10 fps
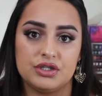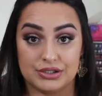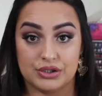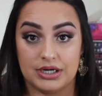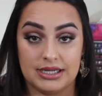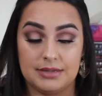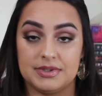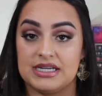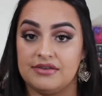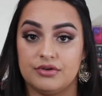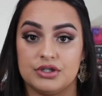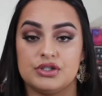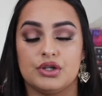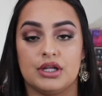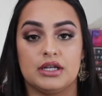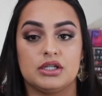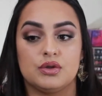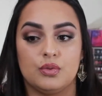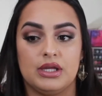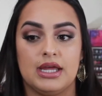Just trying to keep it diverse so that
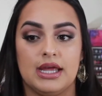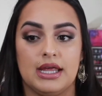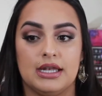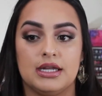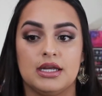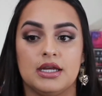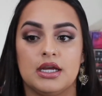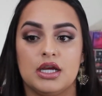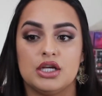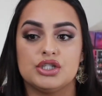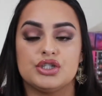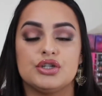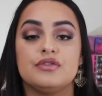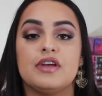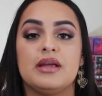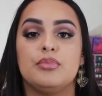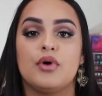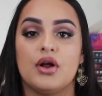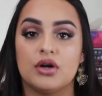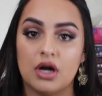we can serve a
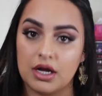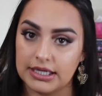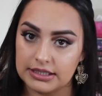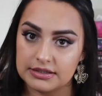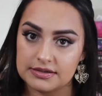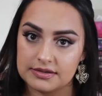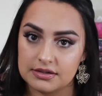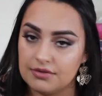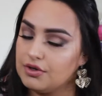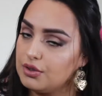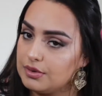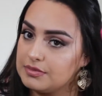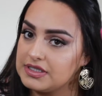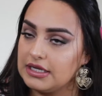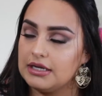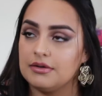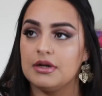broader audience, if you know what I'm saying.